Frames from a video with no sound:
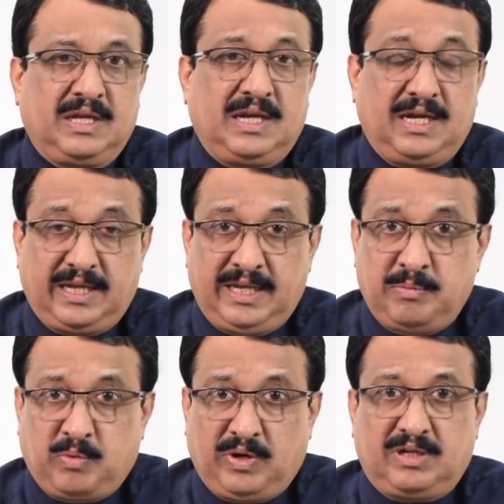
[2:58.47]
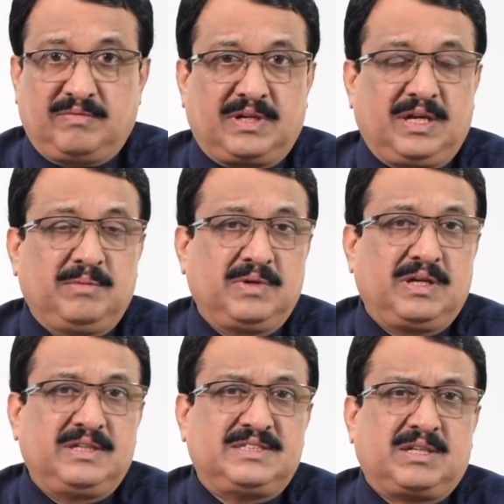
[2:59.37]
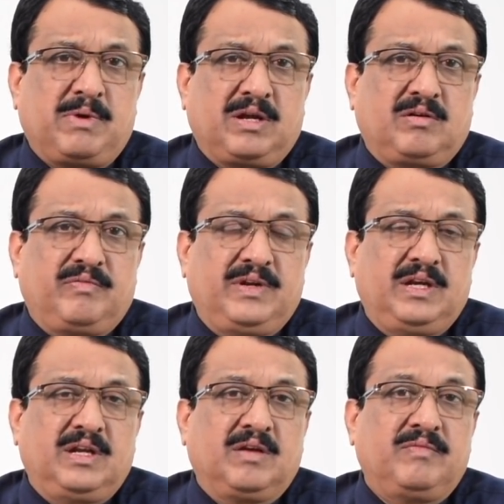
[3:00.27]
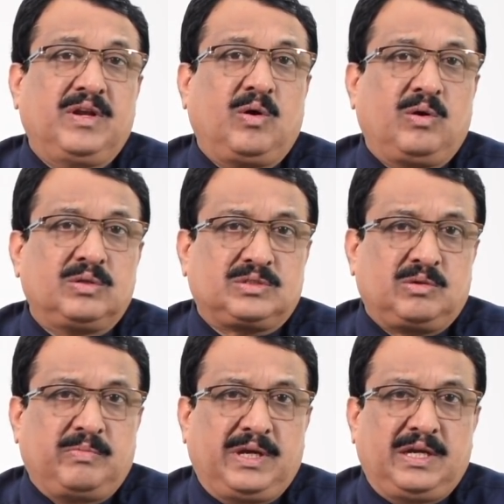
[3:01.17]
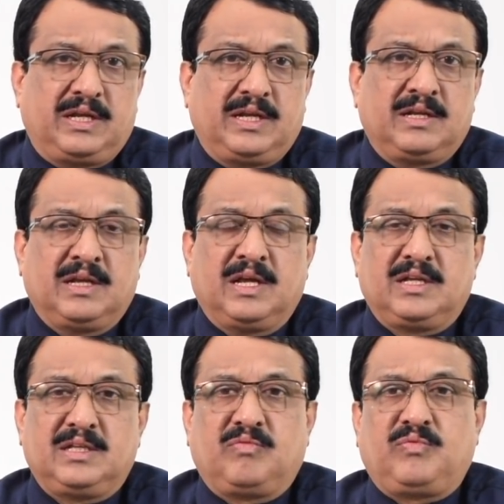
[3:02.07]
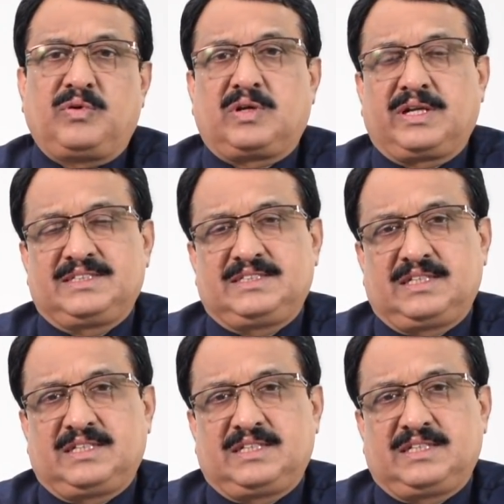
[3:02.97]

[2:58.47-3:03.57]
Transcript: At any point of time, Reserve Bank of India will also maintain the forex